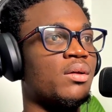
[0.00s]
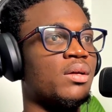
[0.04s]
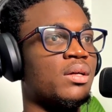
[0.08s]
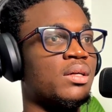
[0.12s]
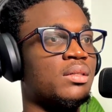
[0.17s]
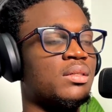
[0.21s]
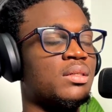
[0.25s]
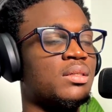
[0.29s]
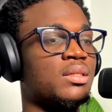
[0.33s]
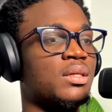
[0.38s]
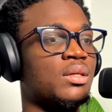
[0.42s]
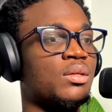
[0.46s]

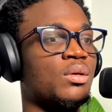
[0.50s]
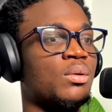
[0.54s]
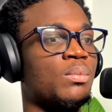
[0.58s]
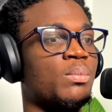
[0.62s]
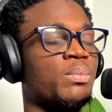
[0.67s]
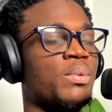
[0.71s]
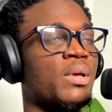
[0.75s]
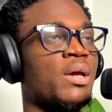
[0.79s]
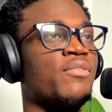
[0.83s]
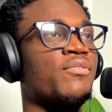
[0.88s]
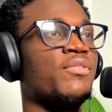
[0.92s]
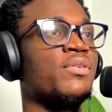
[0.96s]
in this
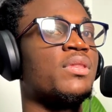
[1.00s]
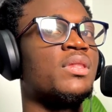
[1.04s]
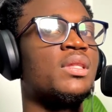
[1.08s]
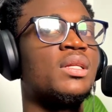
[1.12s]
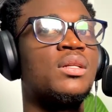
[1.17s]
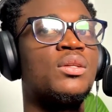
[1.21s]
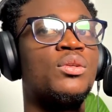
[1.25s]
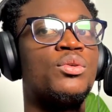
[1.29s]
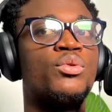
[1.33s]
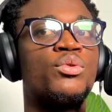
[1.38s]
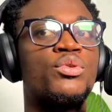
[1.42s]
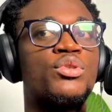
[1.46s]
setup,
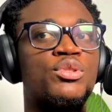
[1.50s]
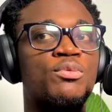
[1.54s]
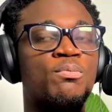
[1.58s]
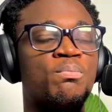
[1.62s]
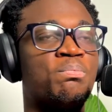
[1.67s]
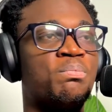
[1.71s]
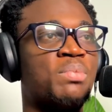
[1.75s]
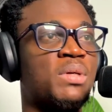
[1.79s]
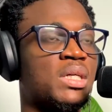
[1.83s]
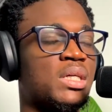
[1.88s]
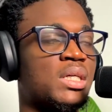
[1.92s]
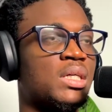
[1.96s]
everything looks
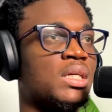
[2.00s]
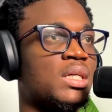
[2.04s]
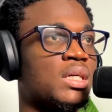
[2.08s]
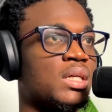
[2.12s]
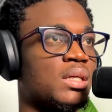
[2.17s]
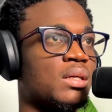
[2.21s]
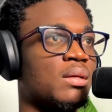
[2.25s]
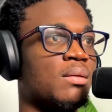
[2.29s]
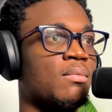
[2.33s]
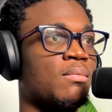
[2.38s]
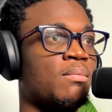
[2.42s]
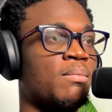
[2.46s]
big
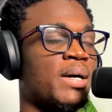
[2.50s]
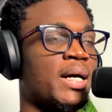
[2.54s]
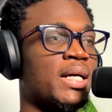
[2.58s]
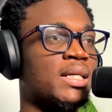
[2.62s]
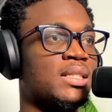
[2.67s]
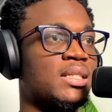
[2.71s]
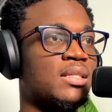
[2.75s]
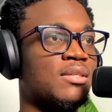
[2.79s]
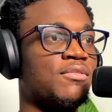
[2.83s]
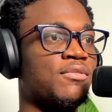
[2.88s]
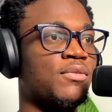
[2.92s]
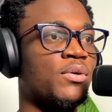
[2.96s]
by
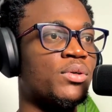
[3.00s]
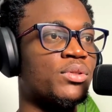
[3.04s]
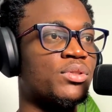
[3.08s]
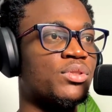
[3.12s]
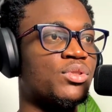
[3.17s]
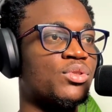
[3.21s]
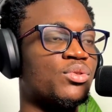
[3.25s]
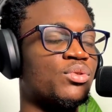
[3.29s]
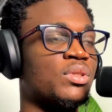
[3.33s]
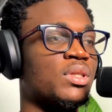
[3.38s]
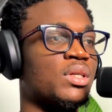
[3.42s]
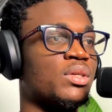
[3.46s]
default,
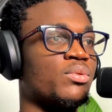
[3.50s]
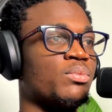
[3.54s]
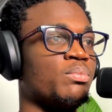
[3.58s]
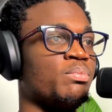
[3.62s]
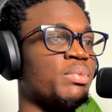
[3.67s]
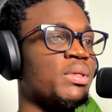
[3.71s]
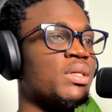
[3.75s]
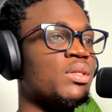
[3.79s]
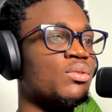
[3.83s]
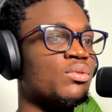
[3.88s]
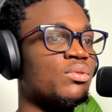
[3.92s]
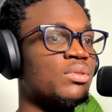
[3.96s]
so there will
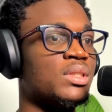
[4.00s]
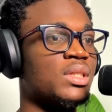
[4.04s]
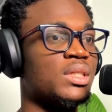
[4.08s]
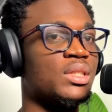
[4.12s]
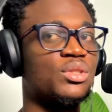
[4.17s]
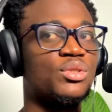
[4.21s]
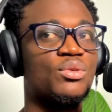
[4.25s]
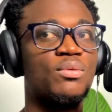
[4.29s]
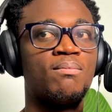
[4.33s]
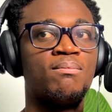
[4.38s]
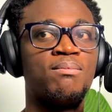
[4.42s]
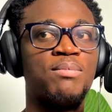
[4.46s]
be no
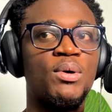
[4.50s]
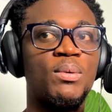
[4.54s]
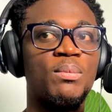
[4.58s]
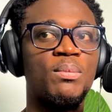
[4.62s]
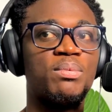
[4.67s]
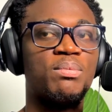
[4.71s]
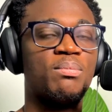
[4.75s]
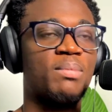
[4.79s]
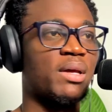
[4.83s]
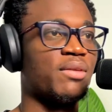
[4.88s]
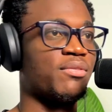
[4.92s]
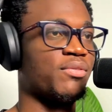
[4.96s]
need to
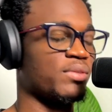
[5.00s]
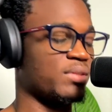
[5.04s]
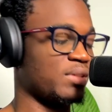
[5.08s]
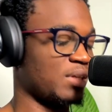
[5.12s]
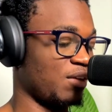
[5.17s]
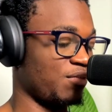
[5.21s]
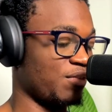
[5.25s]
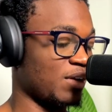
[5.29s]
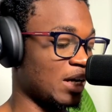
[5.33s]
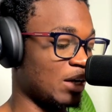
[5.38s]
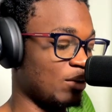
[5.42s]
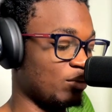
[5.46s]
bump my font
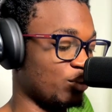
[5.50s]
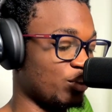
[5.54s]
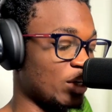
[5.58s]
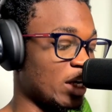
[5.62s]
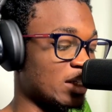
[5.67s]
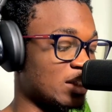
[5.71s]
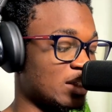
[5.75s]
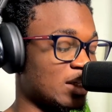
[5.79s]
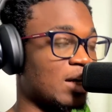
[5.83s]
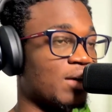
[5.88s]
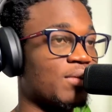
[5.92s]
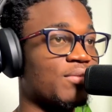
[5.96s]
size. In fact, I could
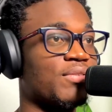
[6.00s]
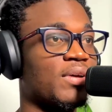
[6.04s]
try it now.